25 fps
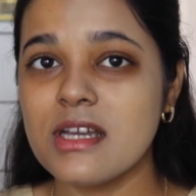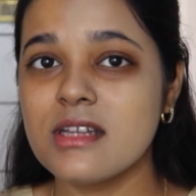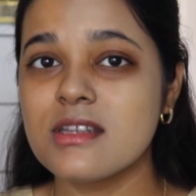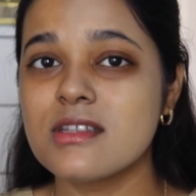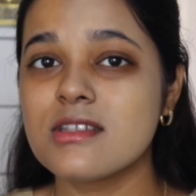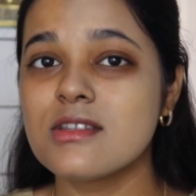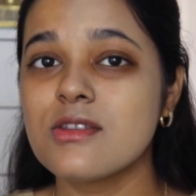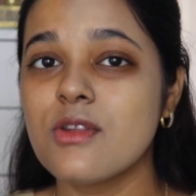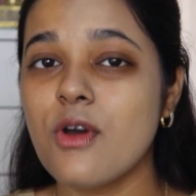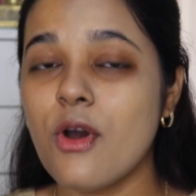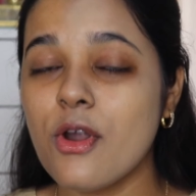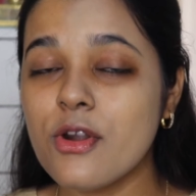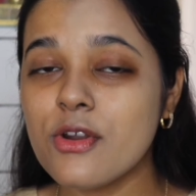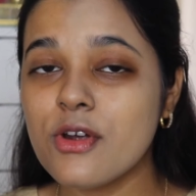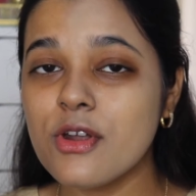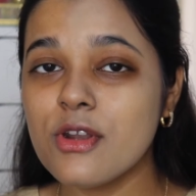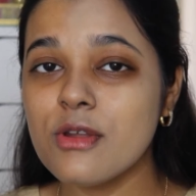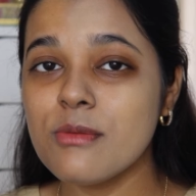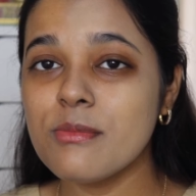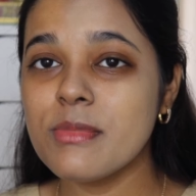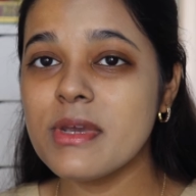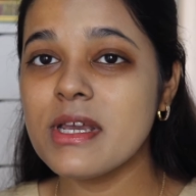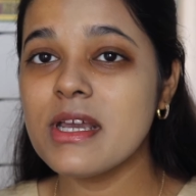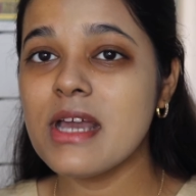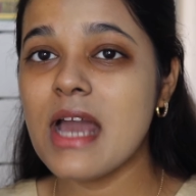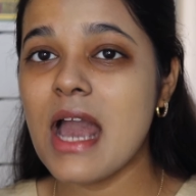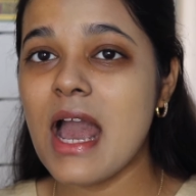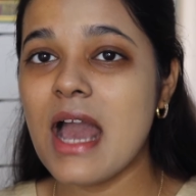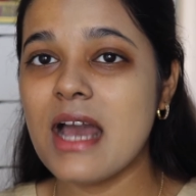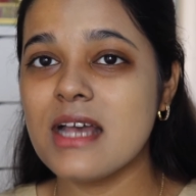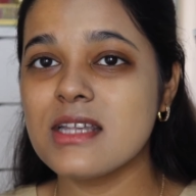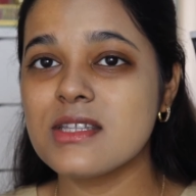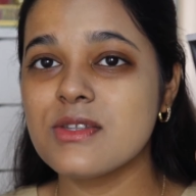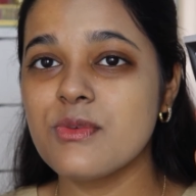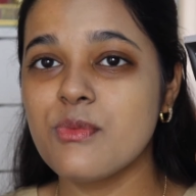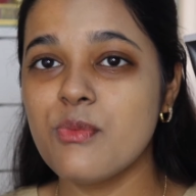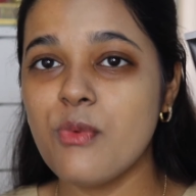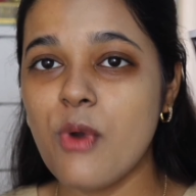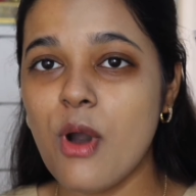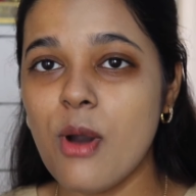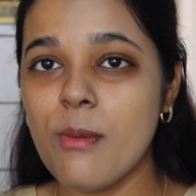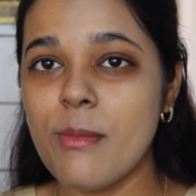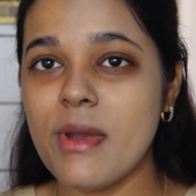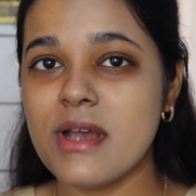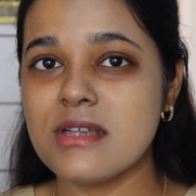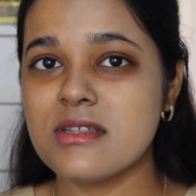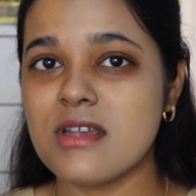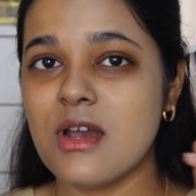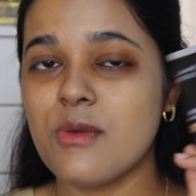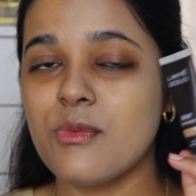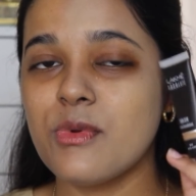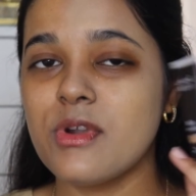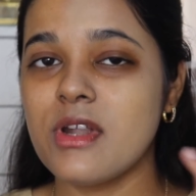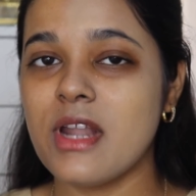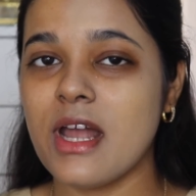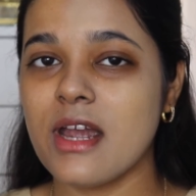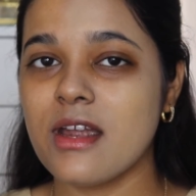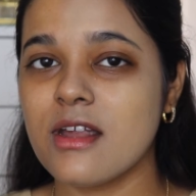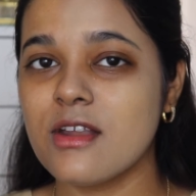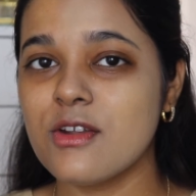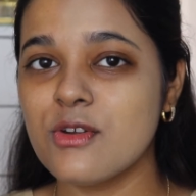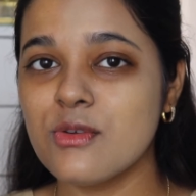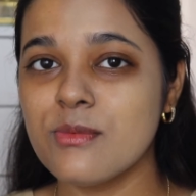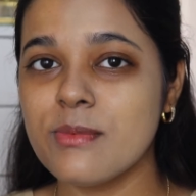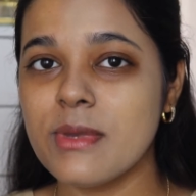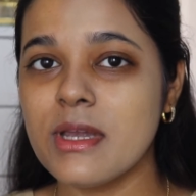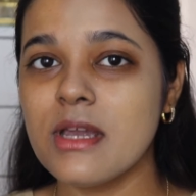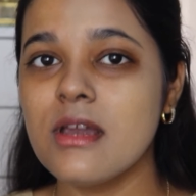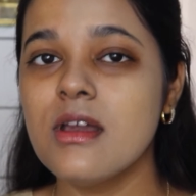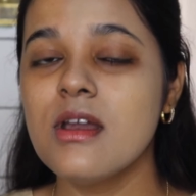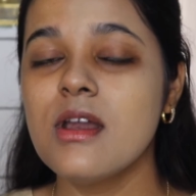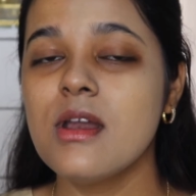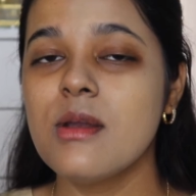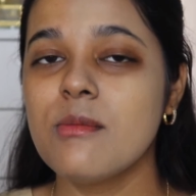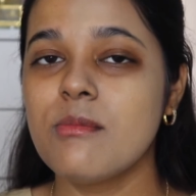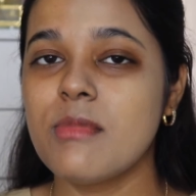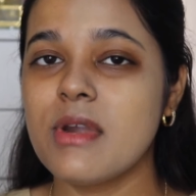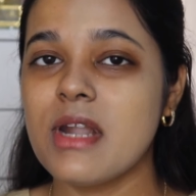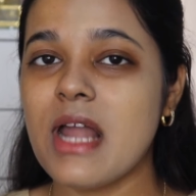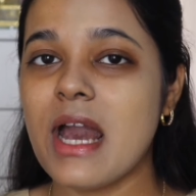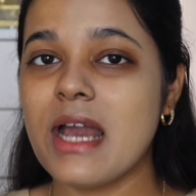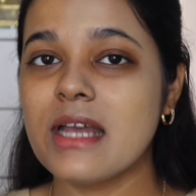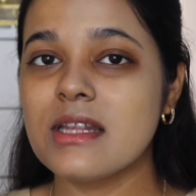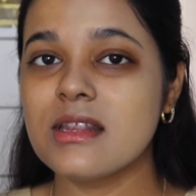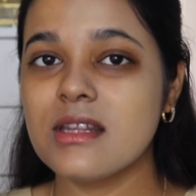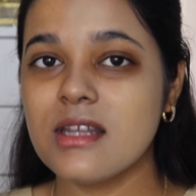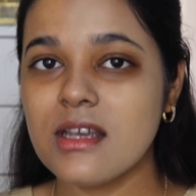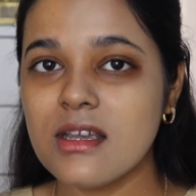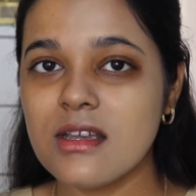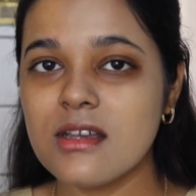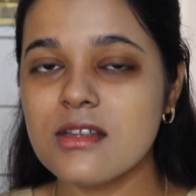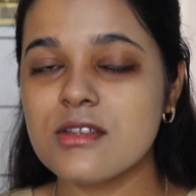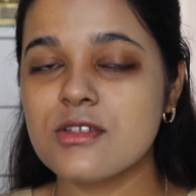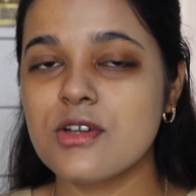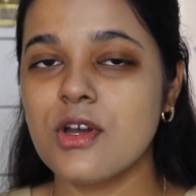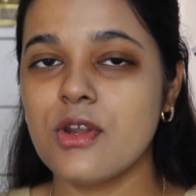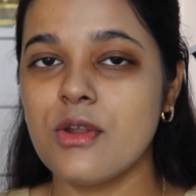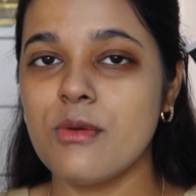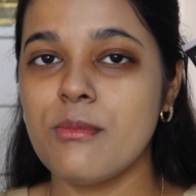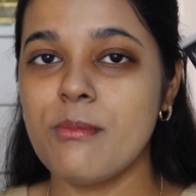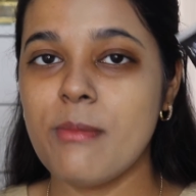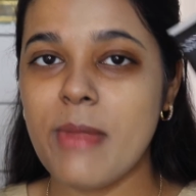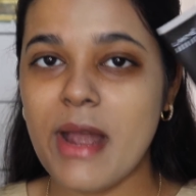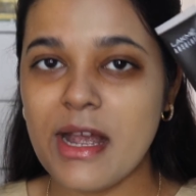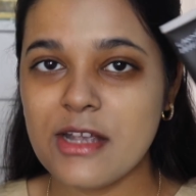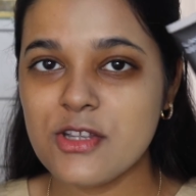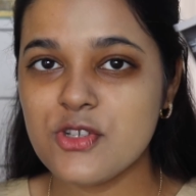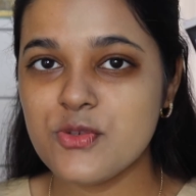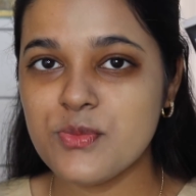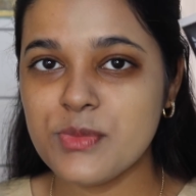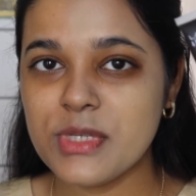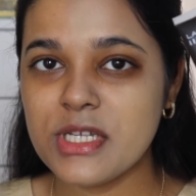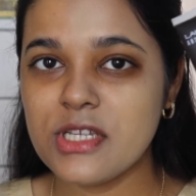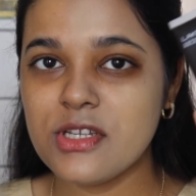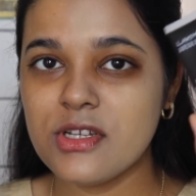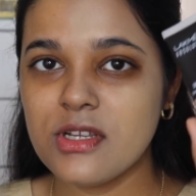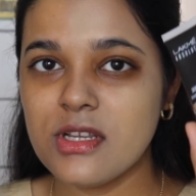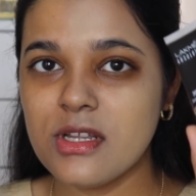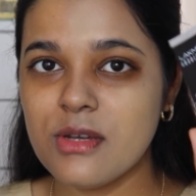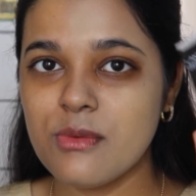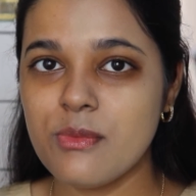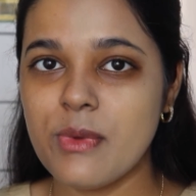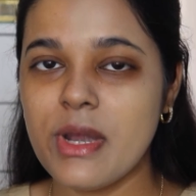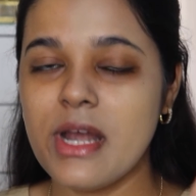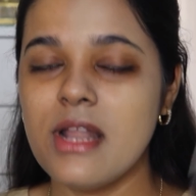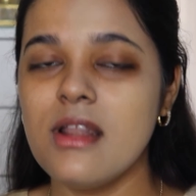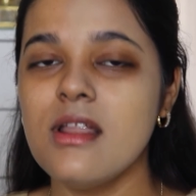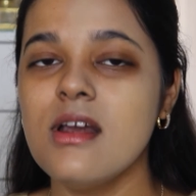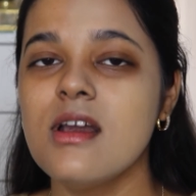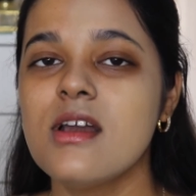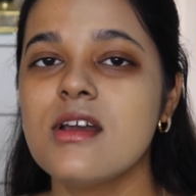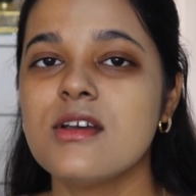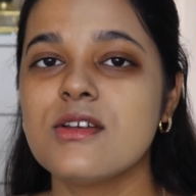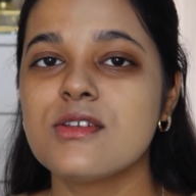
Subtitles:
It's not gonna be as warm as I would like it to be, but I think it's gonna match me really well.